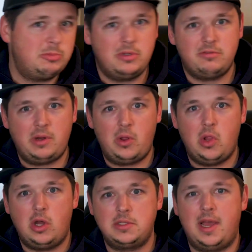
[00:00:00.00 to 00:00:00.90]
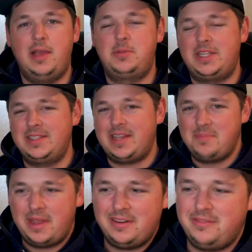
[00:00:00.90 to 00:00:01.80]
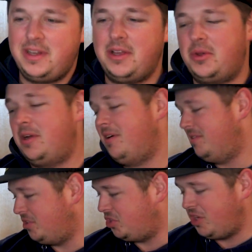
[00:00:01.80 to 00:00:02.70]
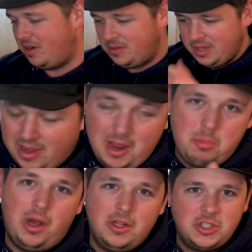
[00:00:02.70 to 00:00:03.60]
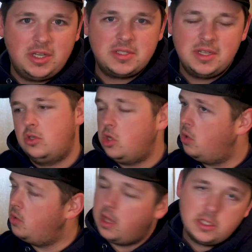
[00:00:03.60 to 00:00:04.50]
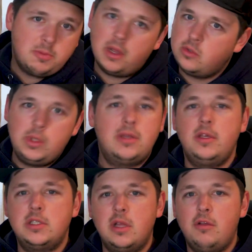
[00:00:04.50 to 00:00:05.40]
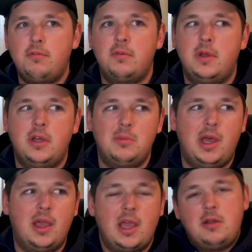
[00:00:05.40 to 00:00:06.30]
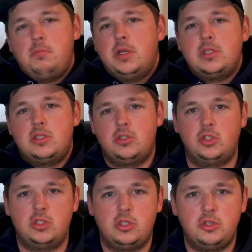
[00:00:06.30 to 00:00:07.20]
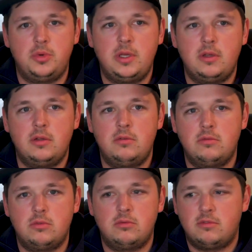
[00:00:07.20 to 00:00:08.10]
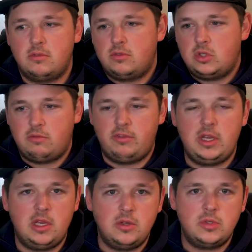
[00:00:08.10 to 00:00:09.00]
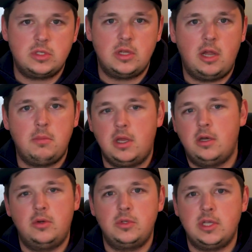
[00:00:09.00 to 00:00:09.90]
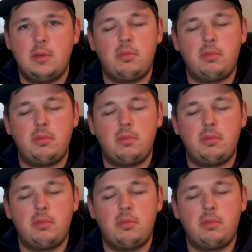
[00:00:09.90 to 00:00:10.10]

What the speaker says: been a very long time since I made a video here on this channel. I apologize. Don't expect weekly stuff. I kind of missed just doing videos on my own type